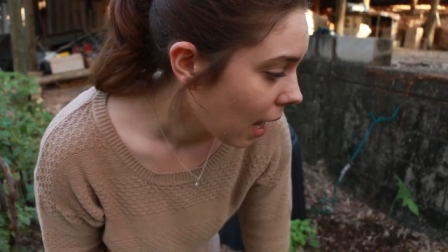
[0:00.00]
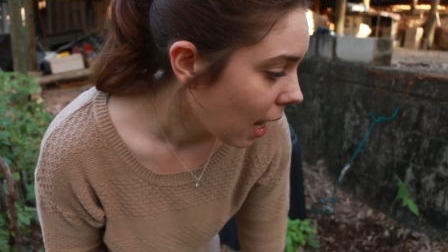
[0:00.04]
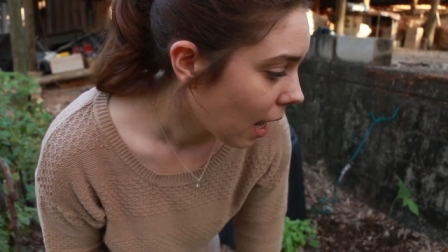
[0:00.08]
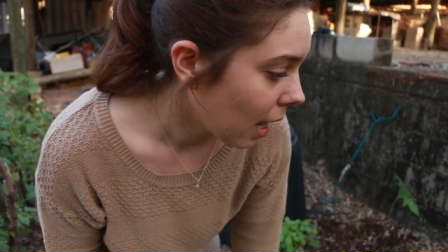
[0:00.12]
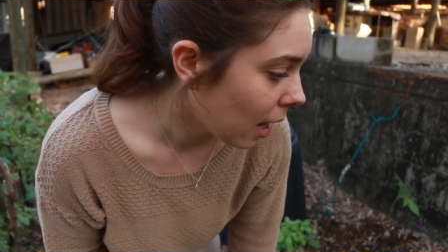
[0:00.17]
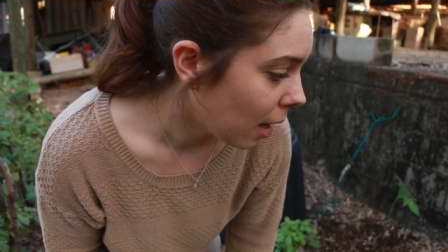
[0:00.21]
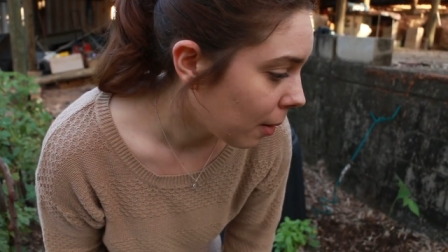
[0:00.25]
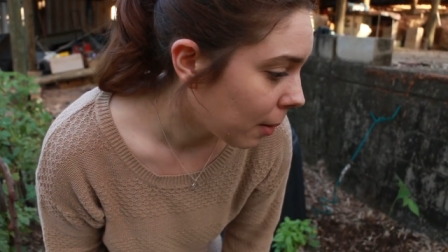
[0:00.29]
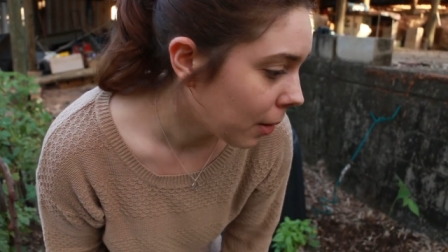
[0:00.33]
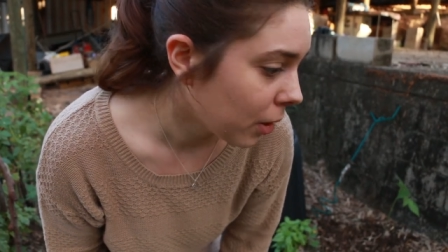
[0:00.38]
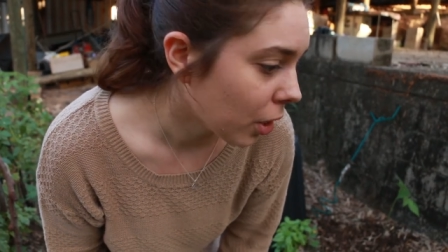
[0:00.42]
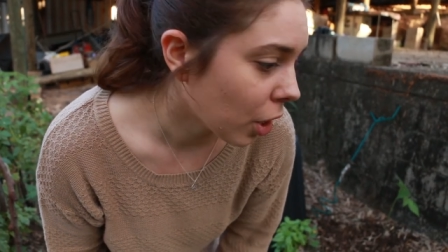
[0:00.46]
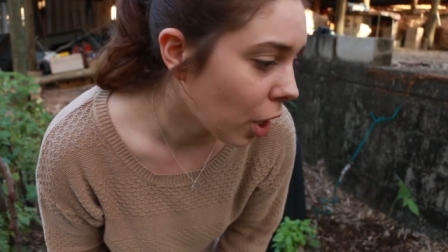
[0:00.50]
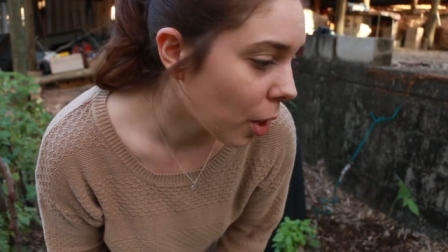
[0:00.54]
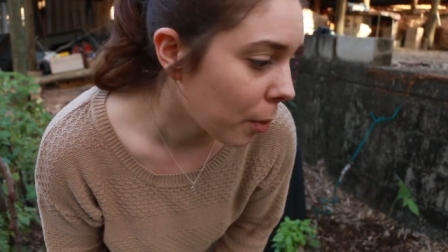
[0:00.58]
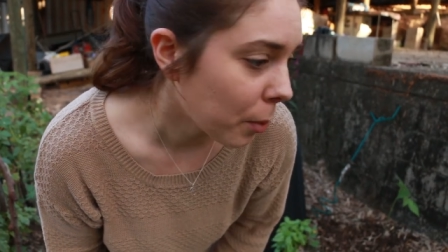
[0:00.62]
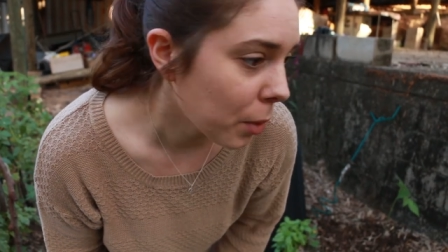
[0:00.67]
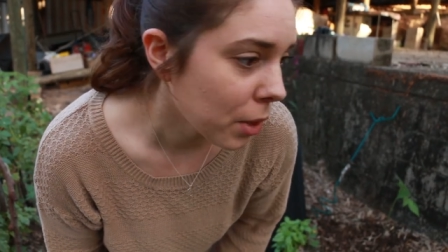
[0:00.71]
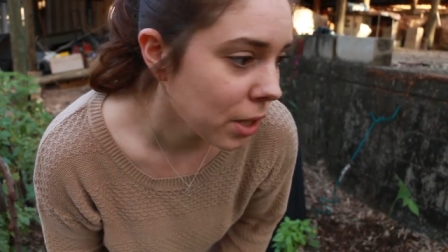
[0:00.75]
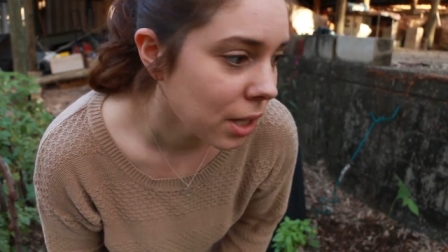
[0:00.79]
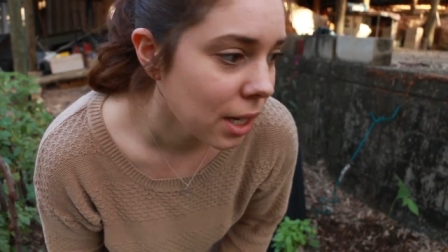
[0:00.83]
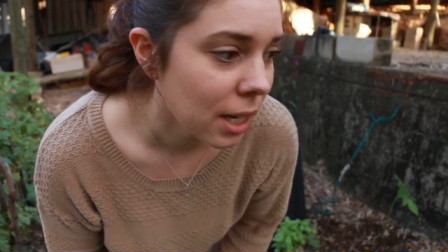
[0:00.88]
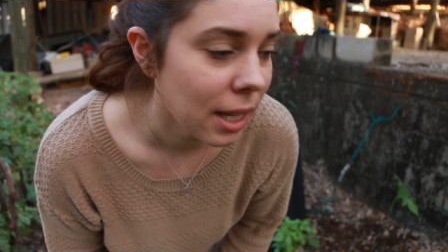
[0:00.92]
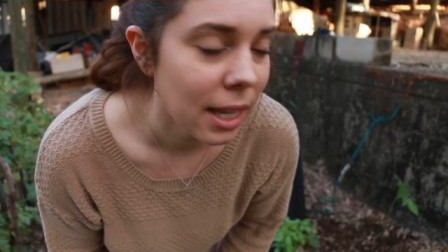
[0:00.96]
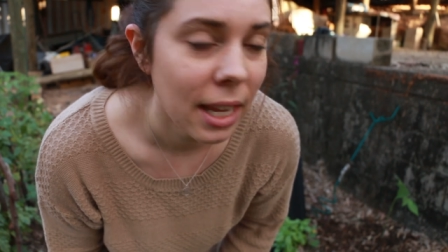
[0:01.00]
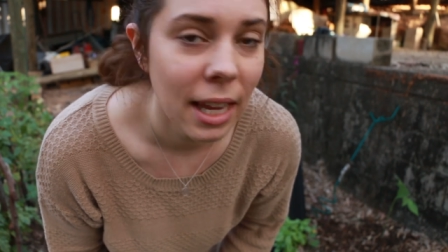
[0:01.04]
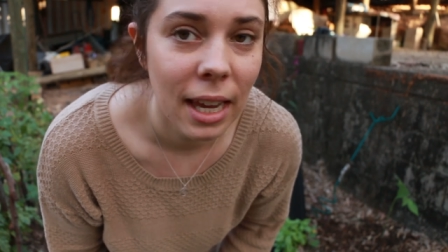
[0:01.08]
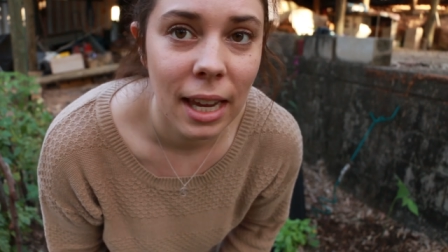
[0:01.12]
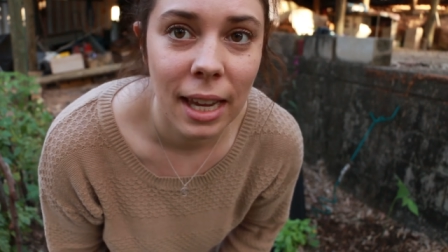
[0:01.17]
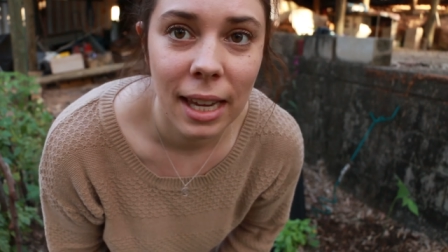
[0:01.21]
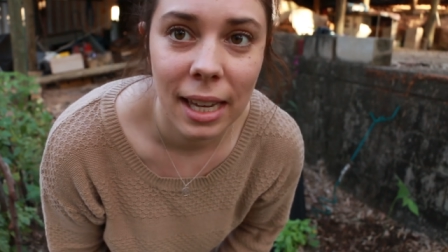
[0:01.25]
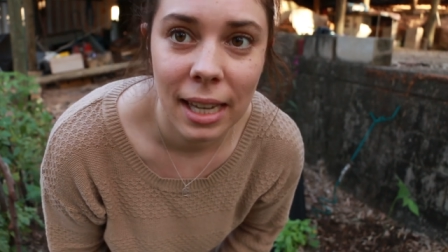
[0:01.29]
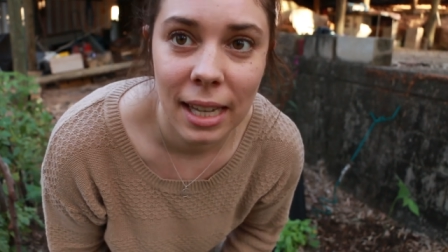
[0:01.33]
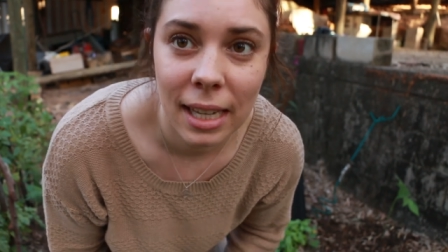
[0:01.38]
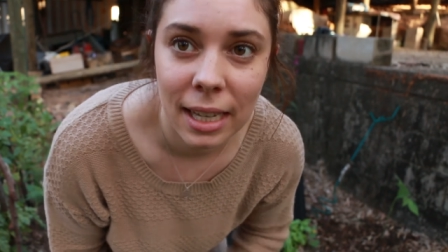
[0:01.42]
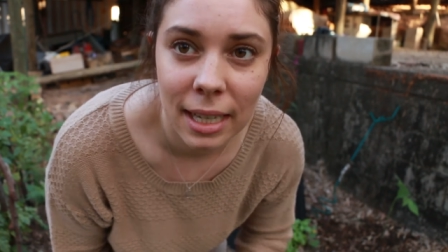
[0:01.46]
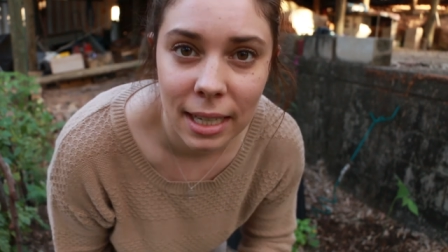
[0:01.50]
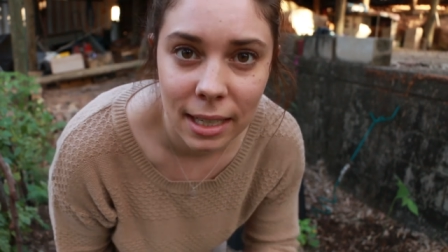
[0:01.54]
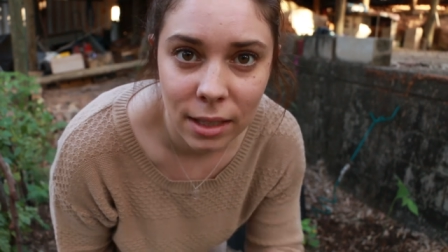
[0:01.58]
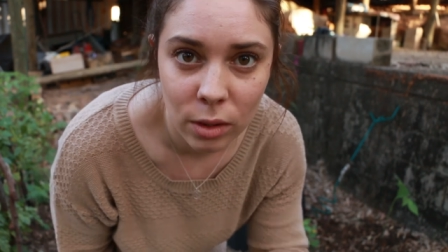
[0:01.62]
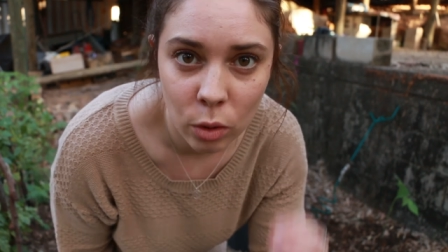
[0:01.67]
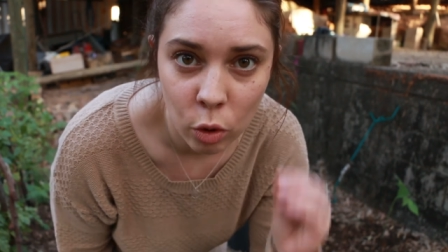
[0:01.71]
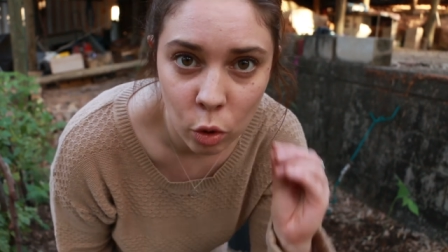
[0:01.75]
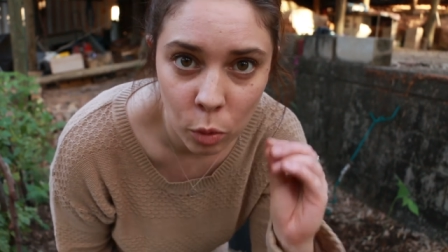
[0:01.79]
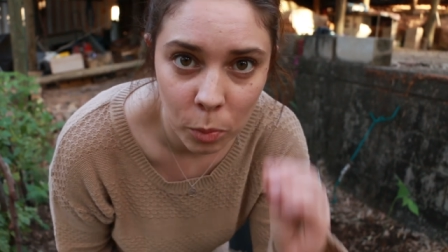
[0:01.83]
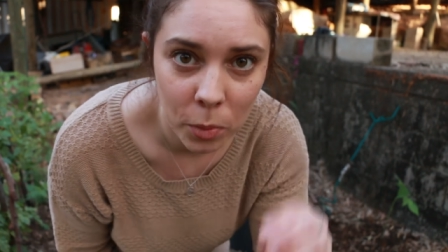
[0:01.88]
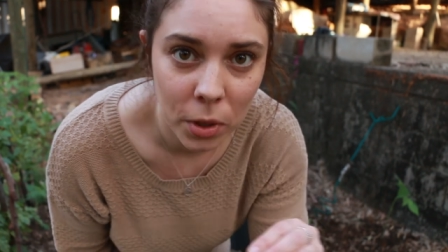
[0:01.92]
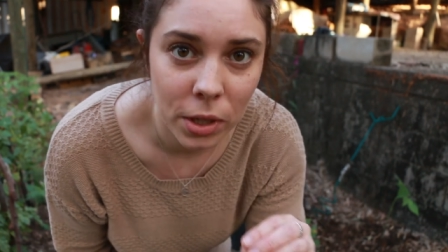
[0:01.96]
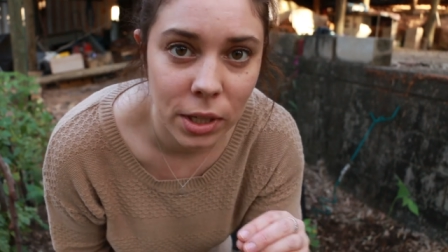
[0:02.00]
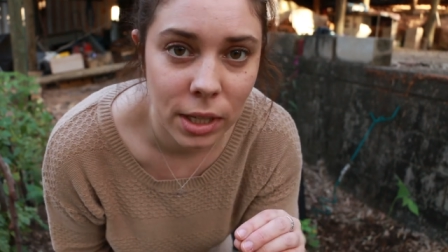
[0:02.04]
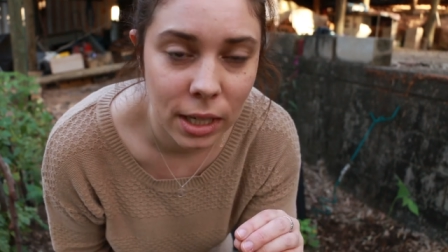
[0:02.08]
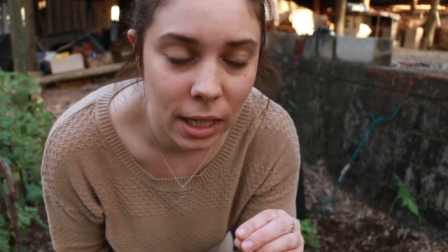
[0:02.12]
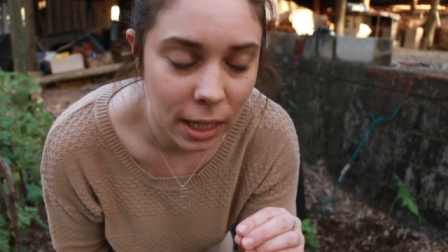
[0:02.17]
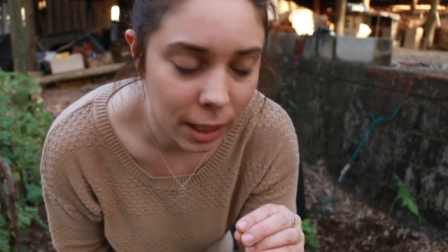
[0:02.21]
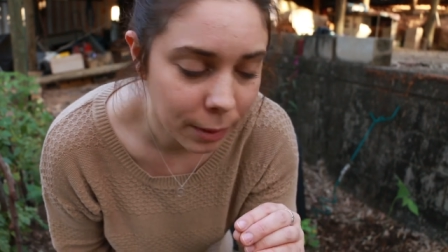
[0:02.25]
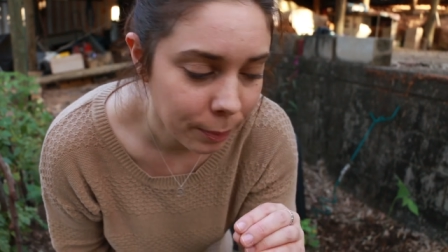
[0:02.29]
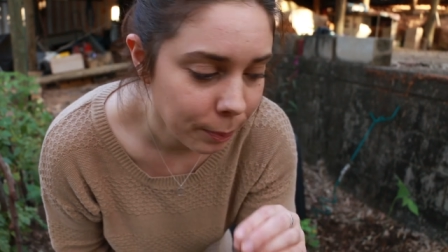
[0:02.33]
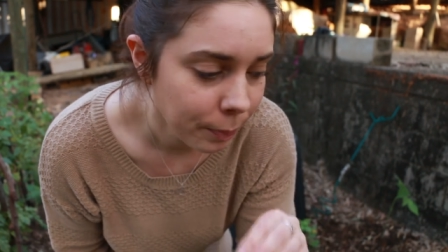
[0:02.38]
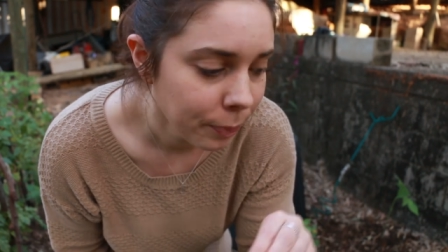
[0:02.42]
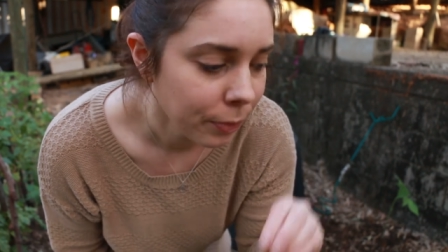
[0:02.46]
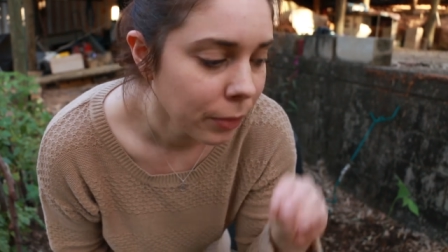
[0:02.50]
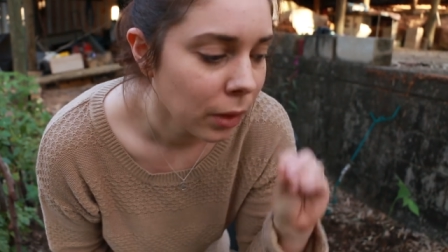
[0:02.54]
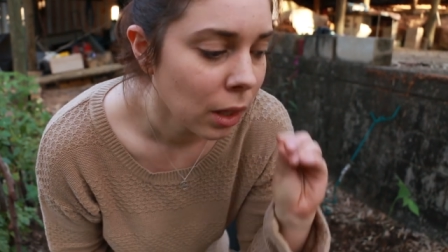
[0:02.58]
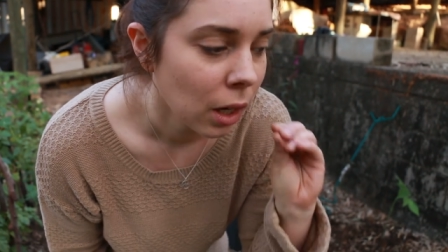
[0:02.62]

Um, and the compost in there is almost done.